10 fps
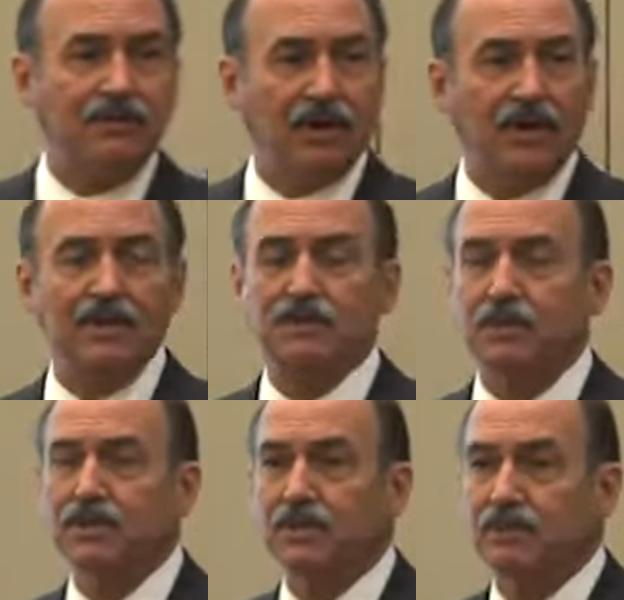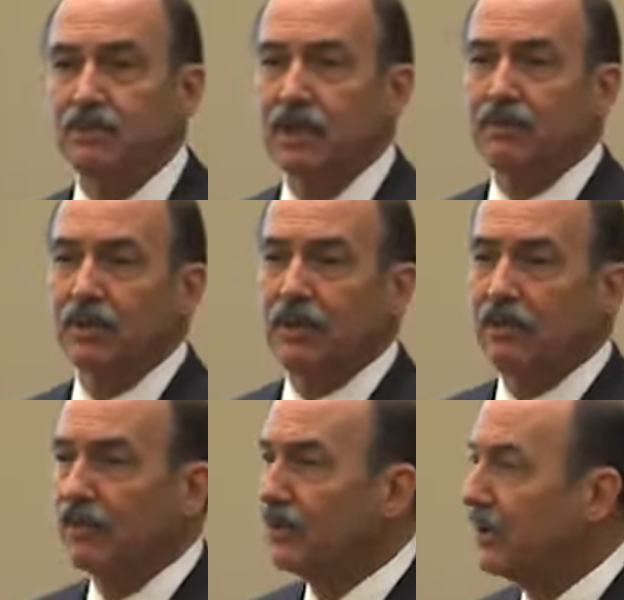very explicit with people
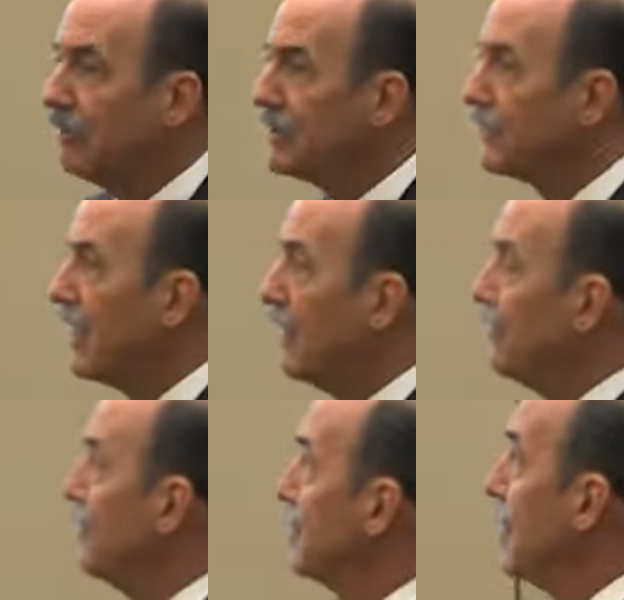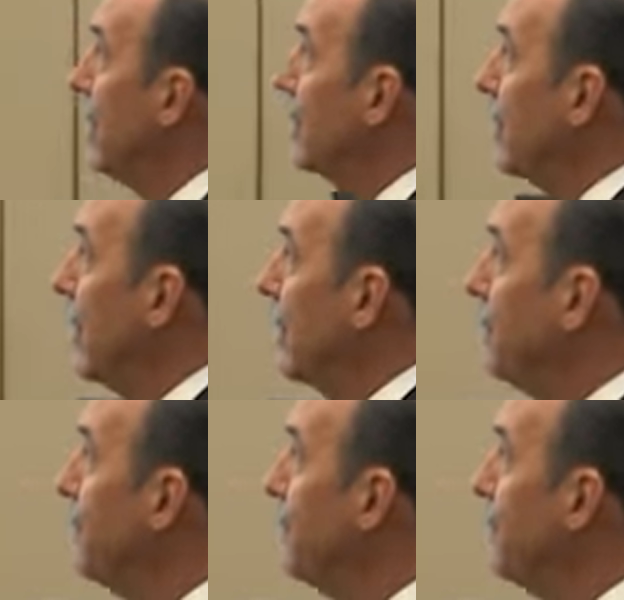about what the limits of confidentiality are.